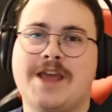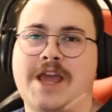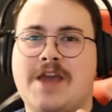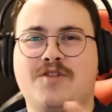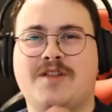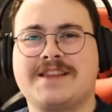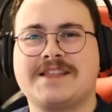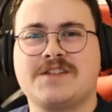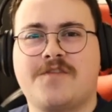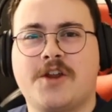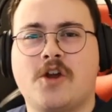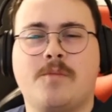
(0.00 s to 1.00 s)
If you like this
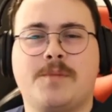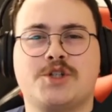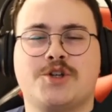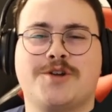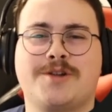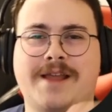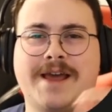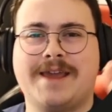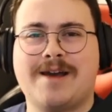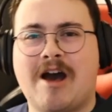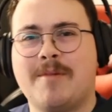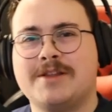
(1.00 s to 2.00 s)
video, be sure to like, comment,